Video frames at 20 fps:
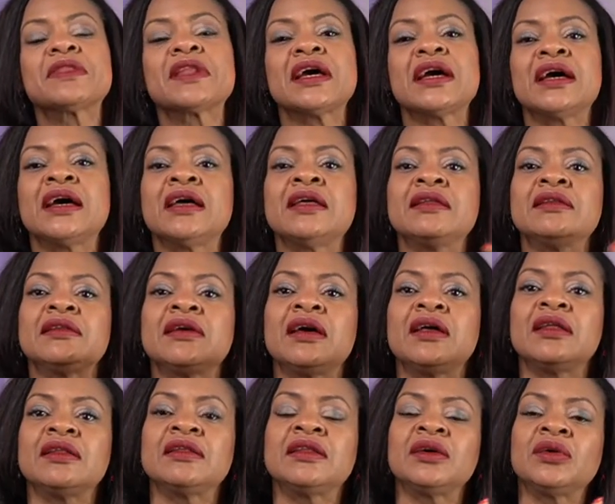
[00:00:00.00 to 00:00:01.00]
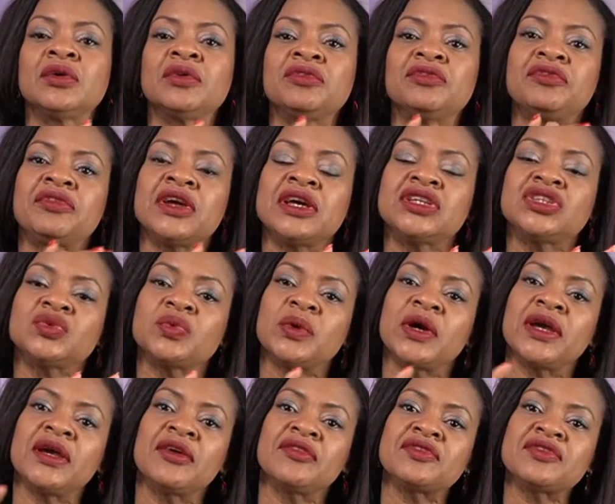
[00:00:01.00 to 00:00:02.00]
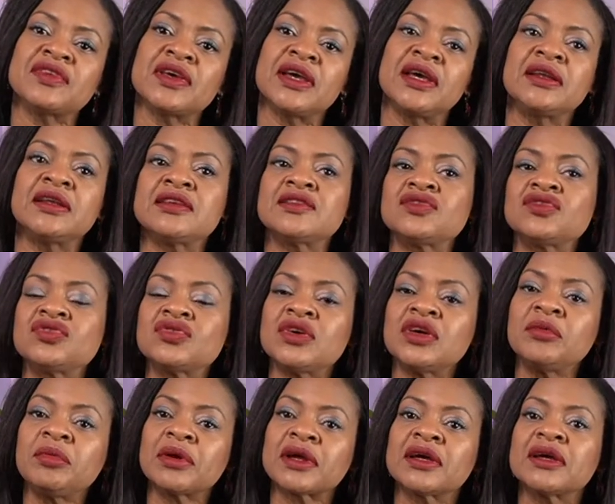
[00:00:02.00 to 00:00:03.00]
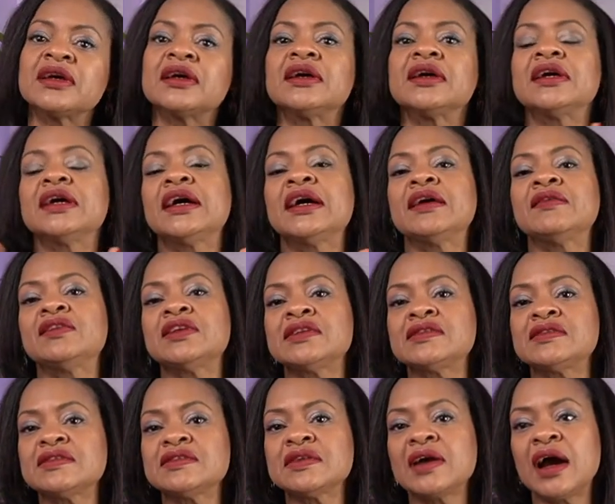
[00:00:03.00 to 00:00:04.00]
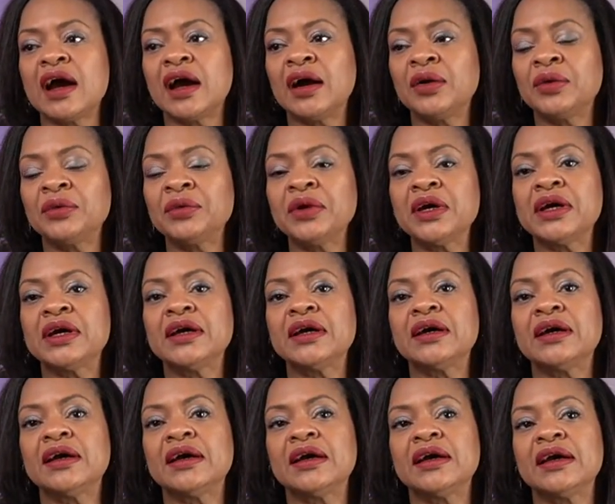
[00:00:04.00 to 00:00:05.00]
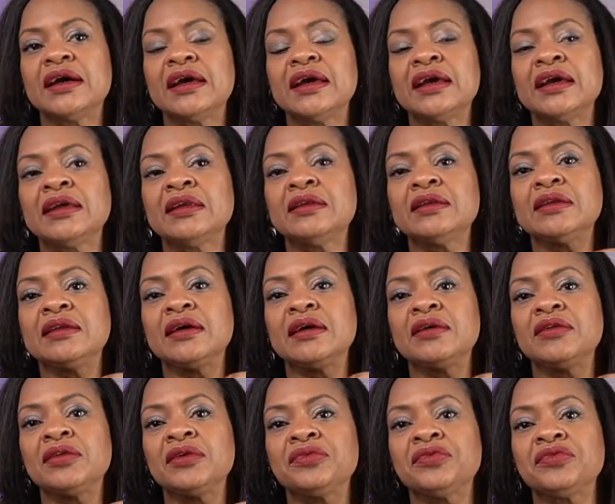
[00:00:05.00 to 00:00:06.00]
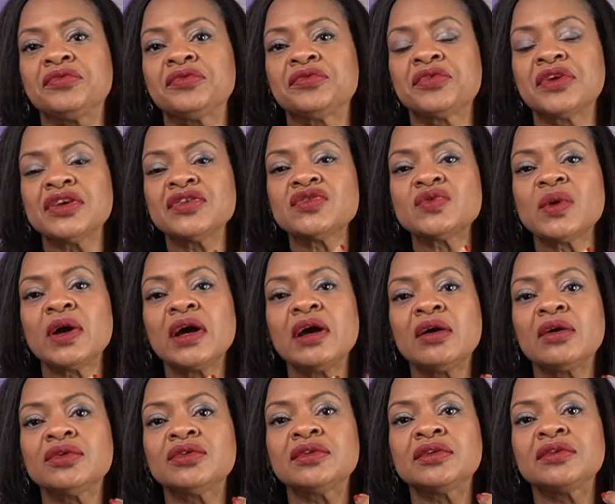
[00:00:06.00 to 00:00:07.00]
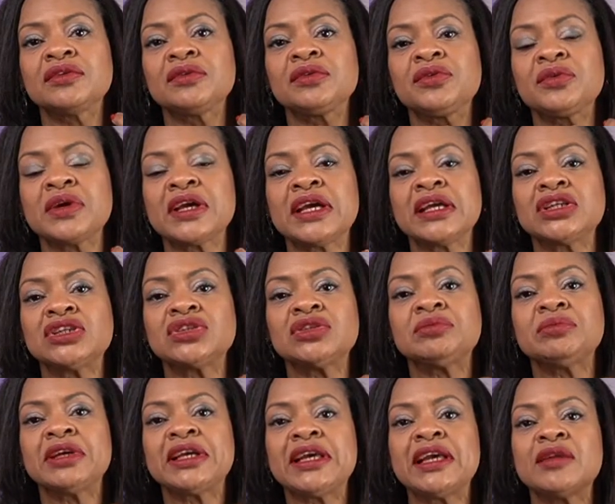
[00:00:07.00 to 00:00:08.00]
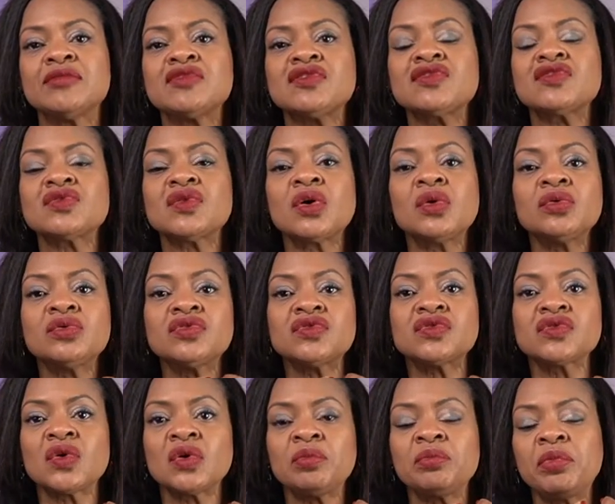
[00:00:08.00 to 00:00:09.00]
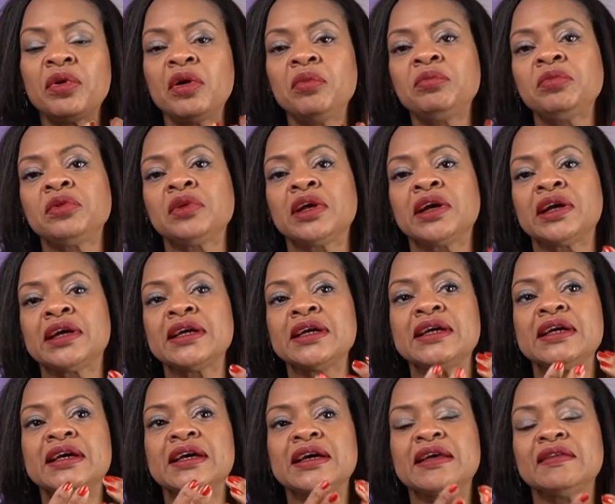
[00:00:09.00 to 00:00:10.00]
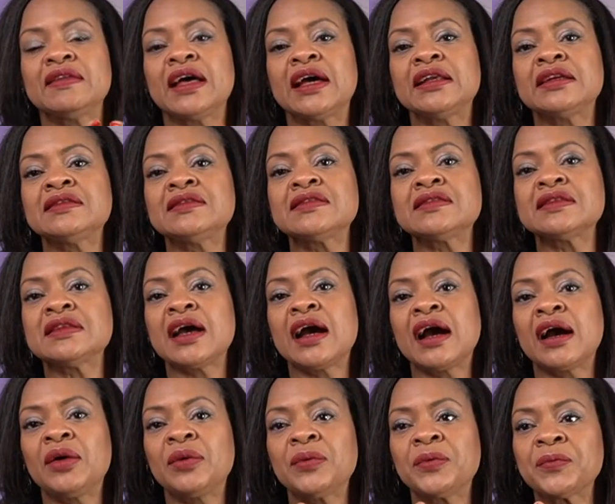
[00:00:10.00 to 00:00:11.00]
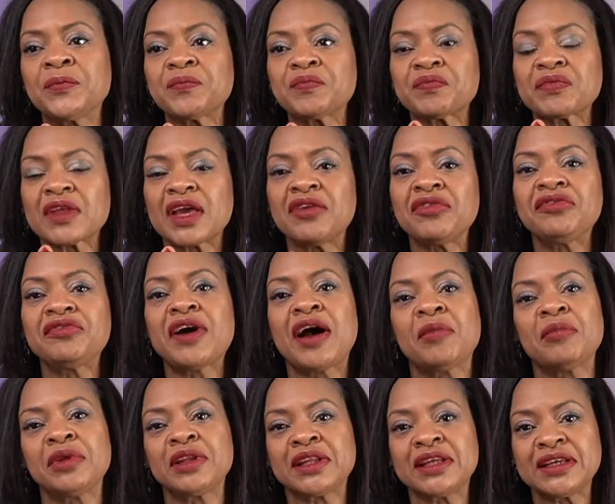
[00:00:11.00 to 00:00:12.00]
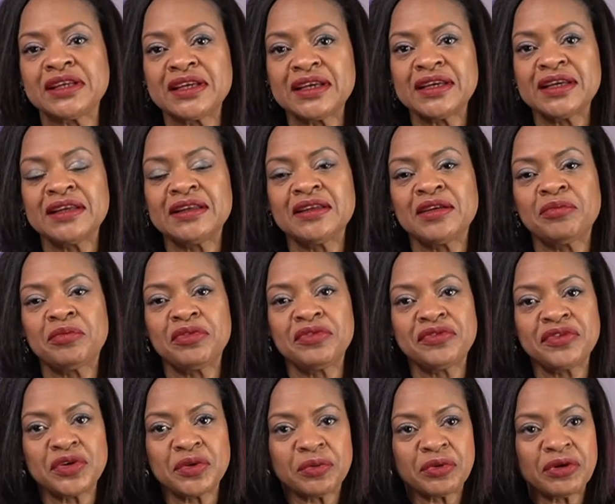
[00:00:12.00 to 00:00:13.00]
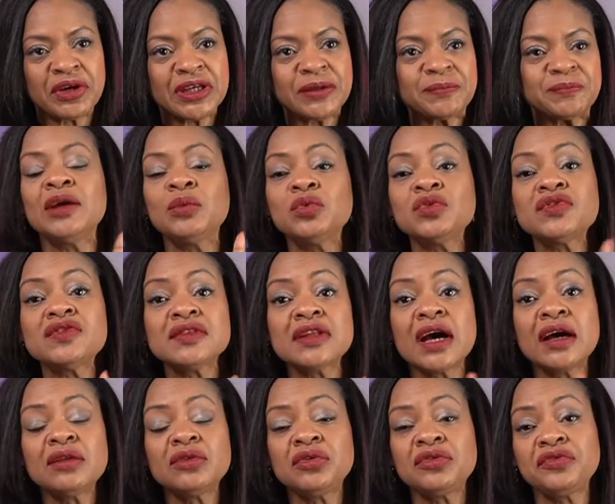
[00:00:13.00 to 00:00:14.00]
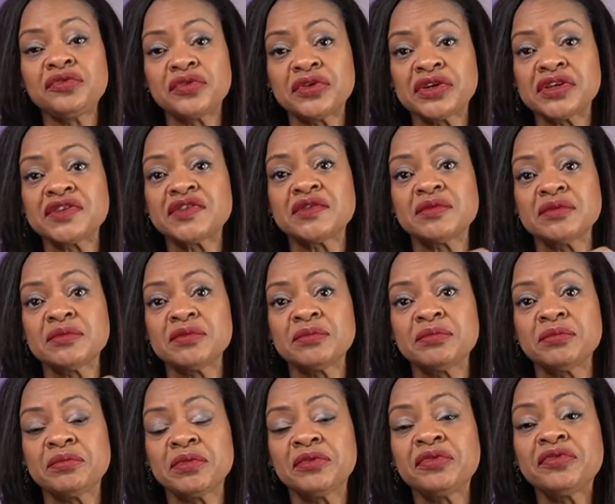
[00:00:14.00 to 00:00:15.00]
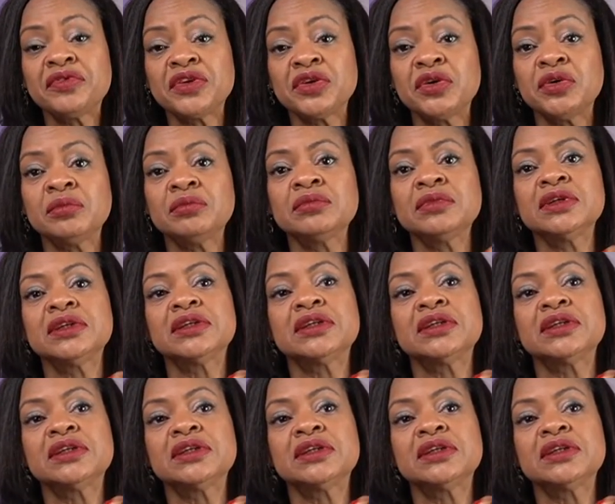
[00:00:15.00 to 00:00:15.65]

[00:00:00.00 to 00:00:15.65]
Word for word: and the French way of saying is Chypre, and this is how it uh, Francois Coty creation became so so popular that it's now a family in the perfumery. It was not the first perfume